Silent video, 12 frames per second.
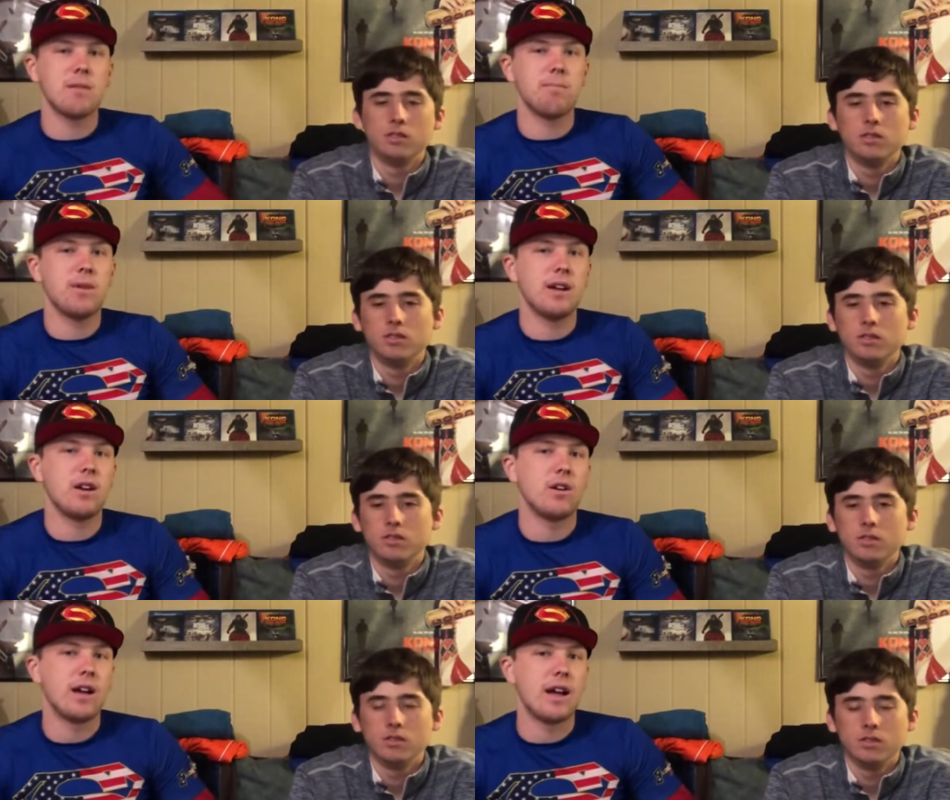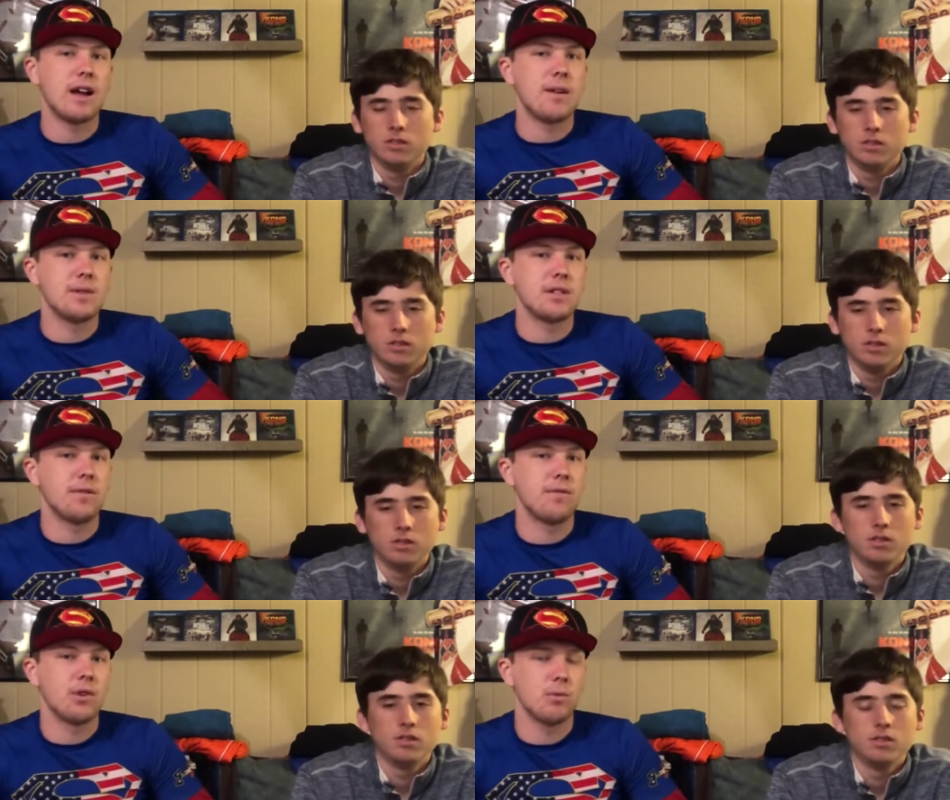Speaker 1: complaint I'll have is
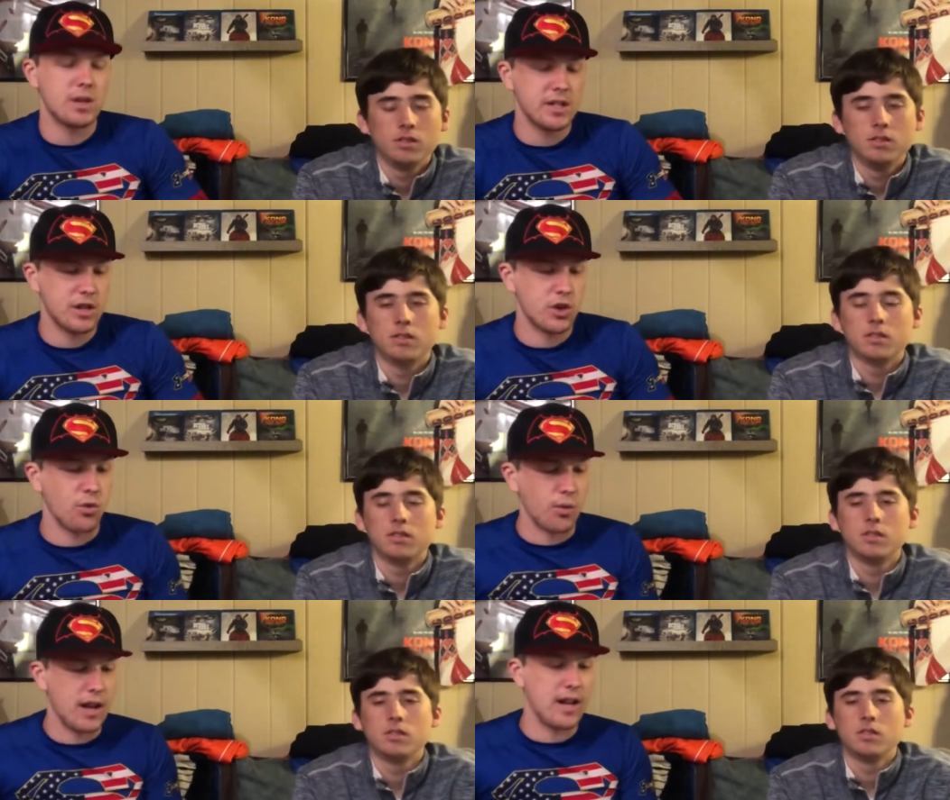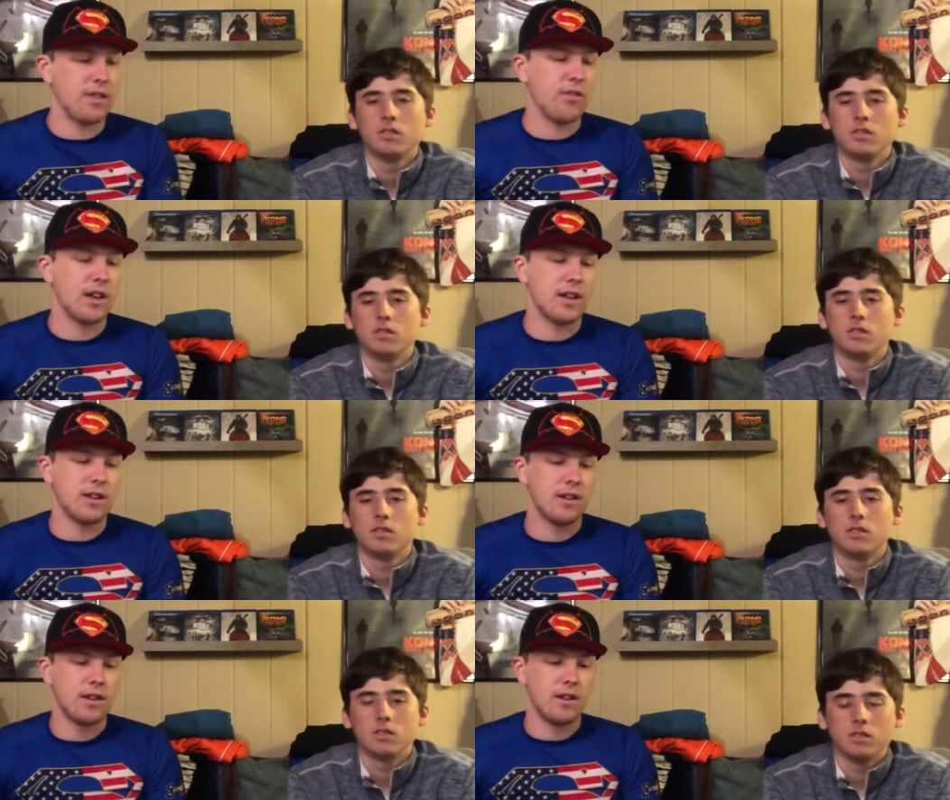that there wasn't a great
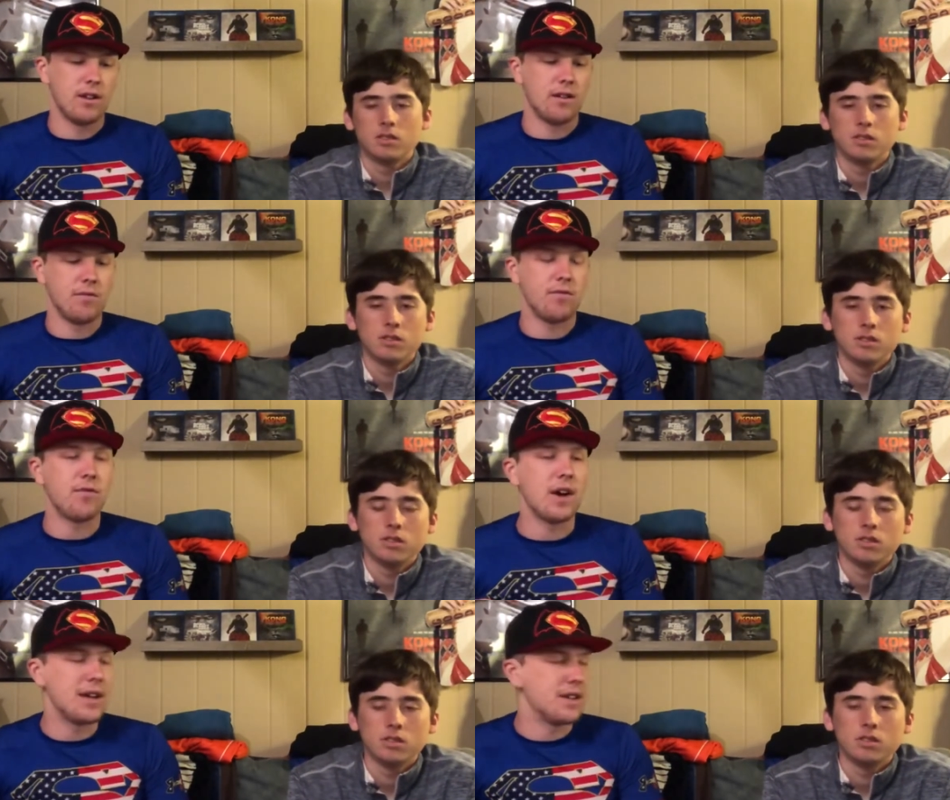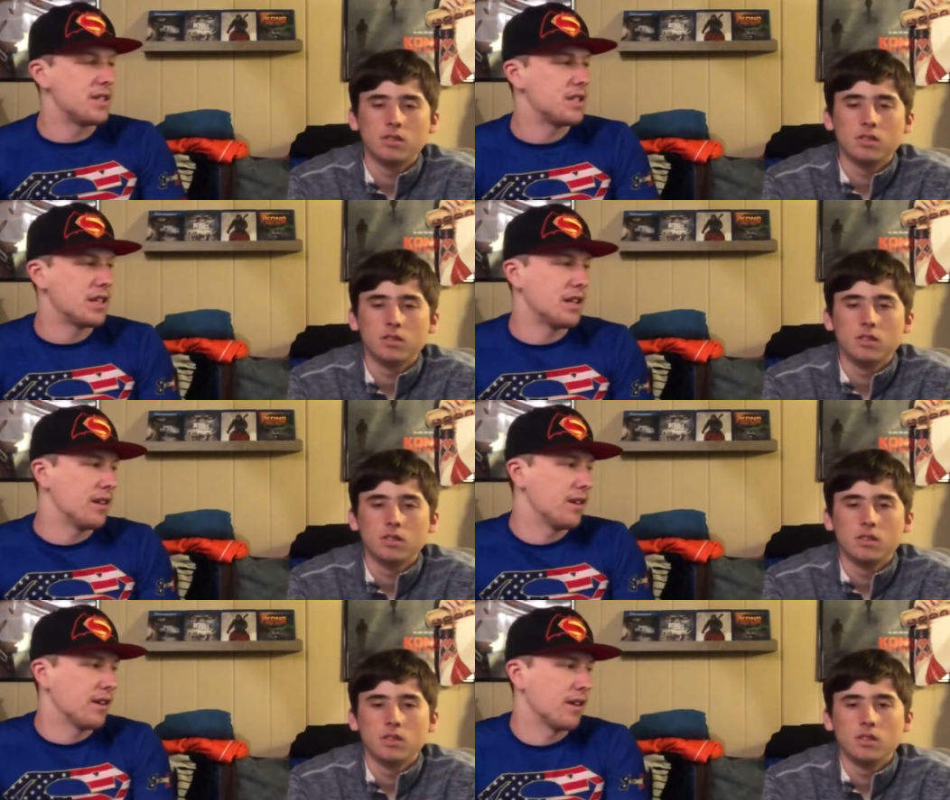like fight
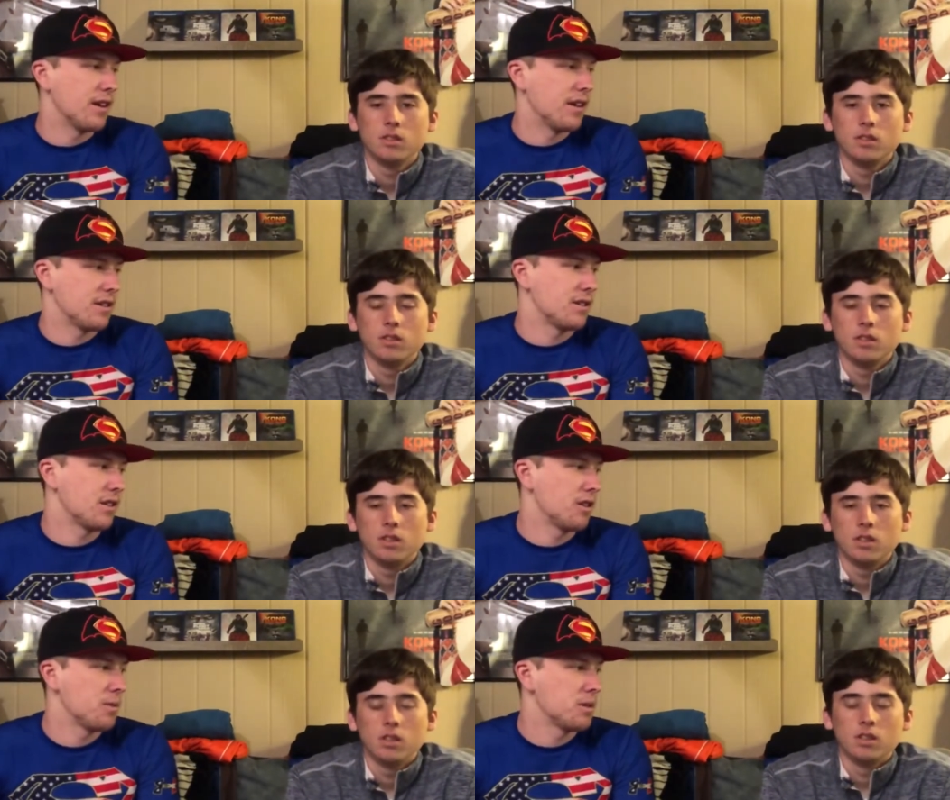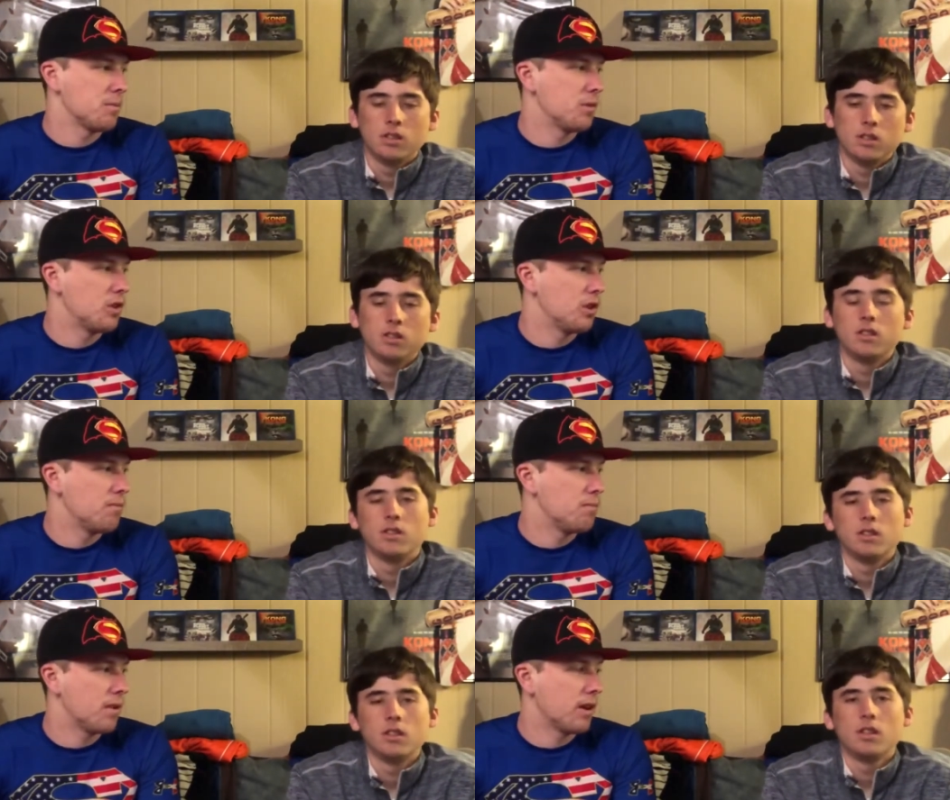scene. I guess like there was some
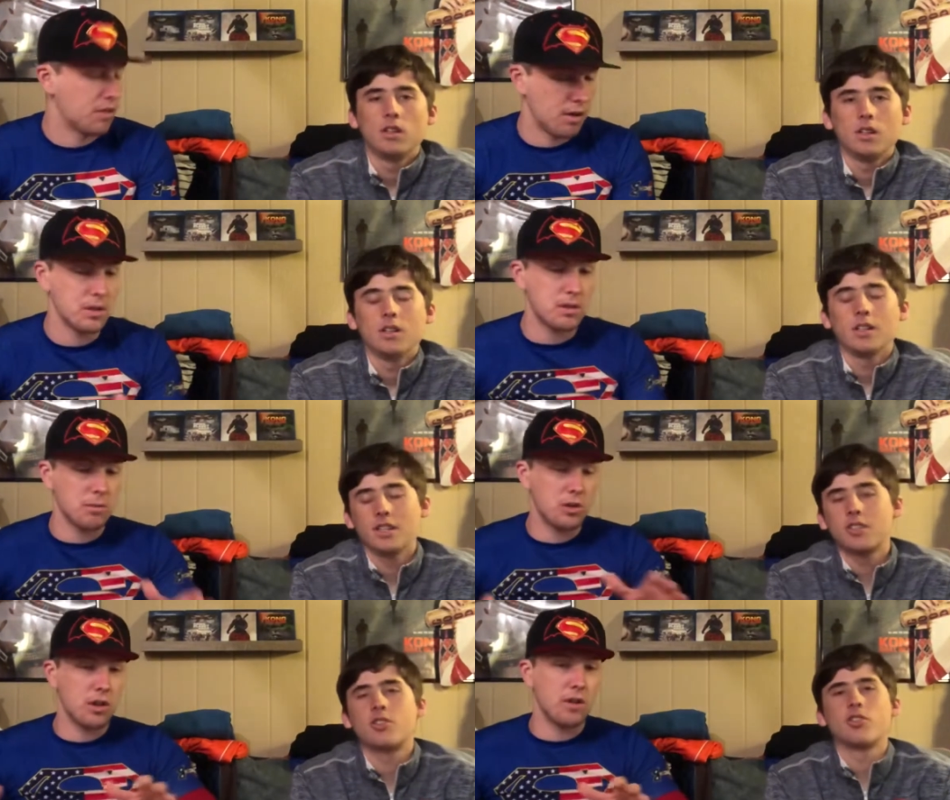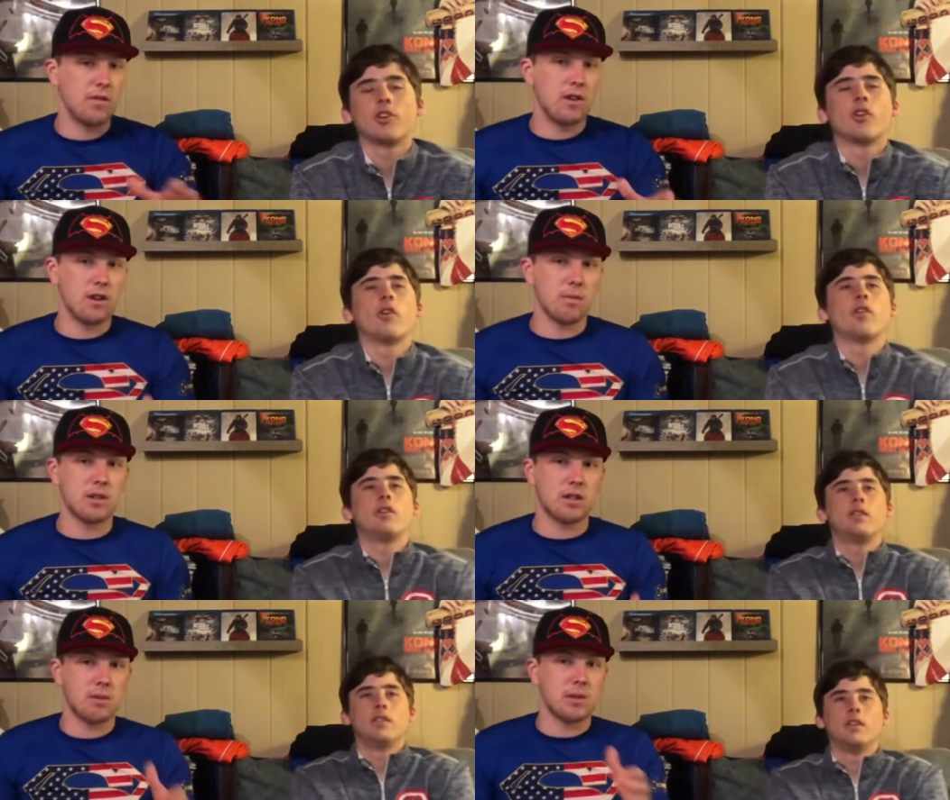good like there was some that's good true. there was there